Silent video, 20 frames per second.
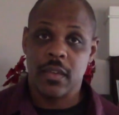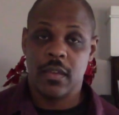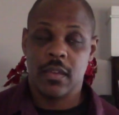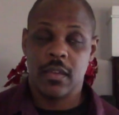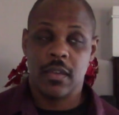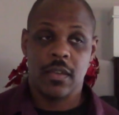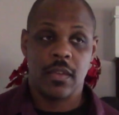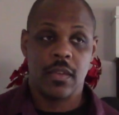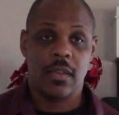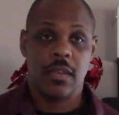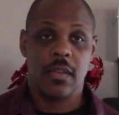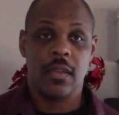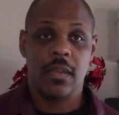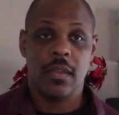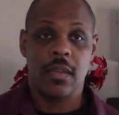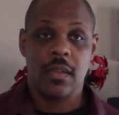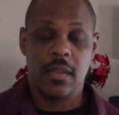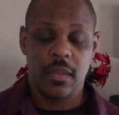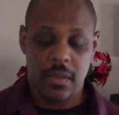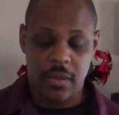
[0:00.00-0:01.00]

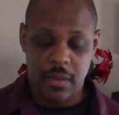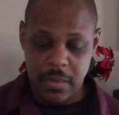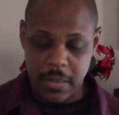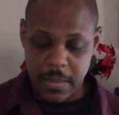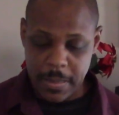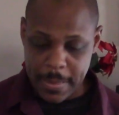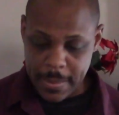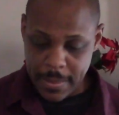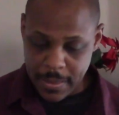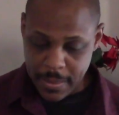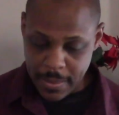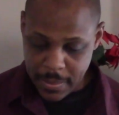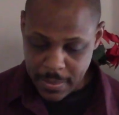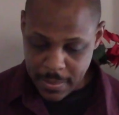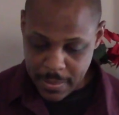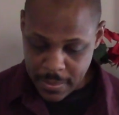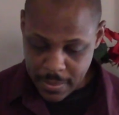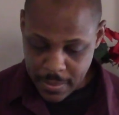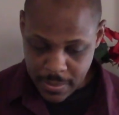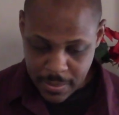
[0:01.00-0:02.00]

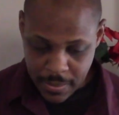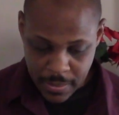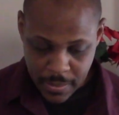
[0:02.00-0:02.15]
(silence)